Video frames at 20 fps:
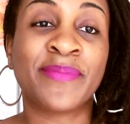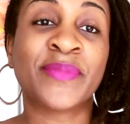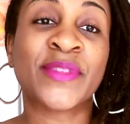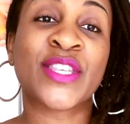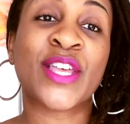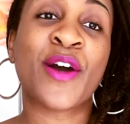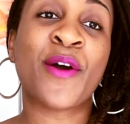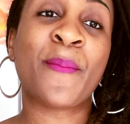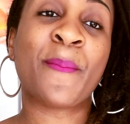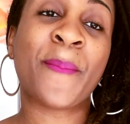
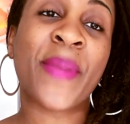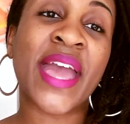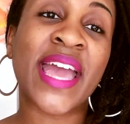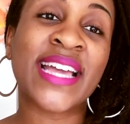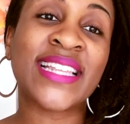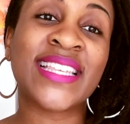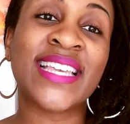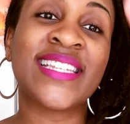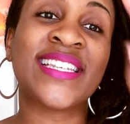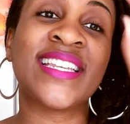So pay
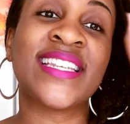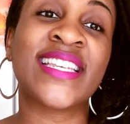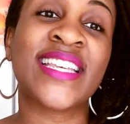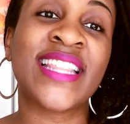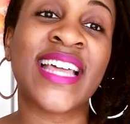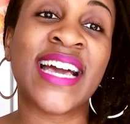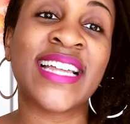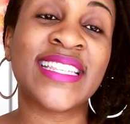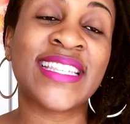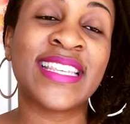attention to
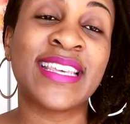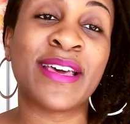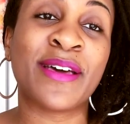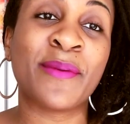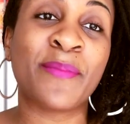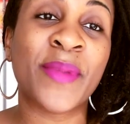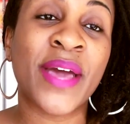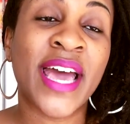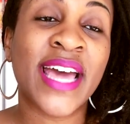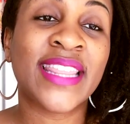that
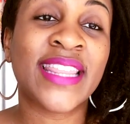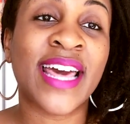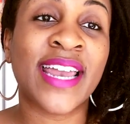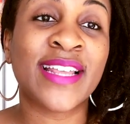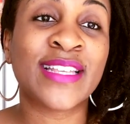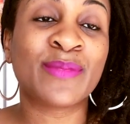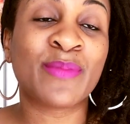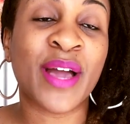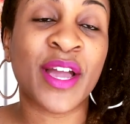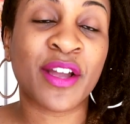tip. That
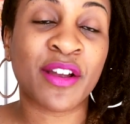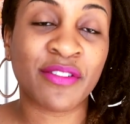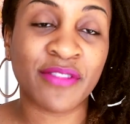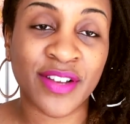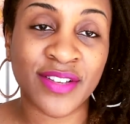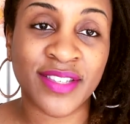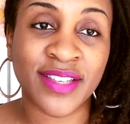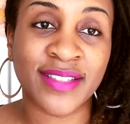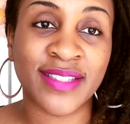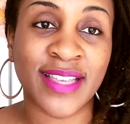is my career
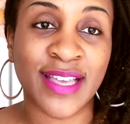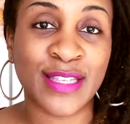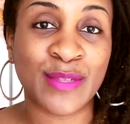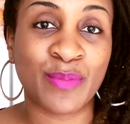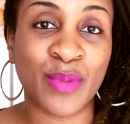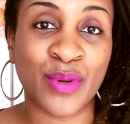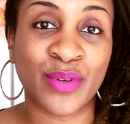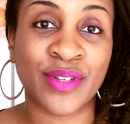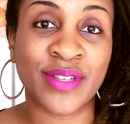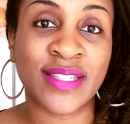success
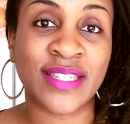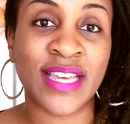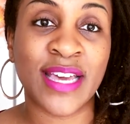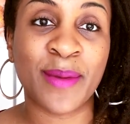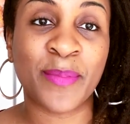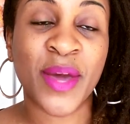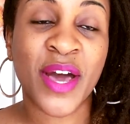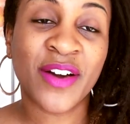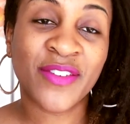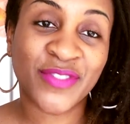bonus
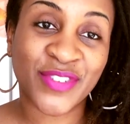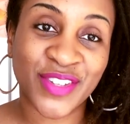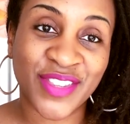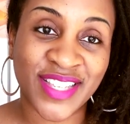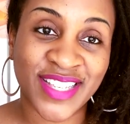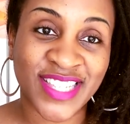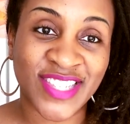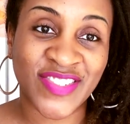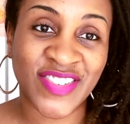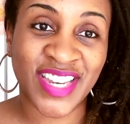tip for
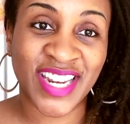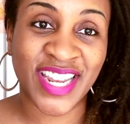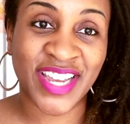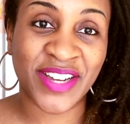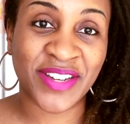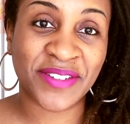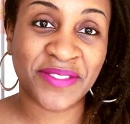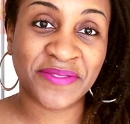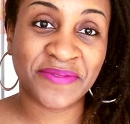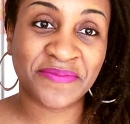this
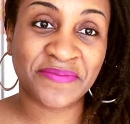video.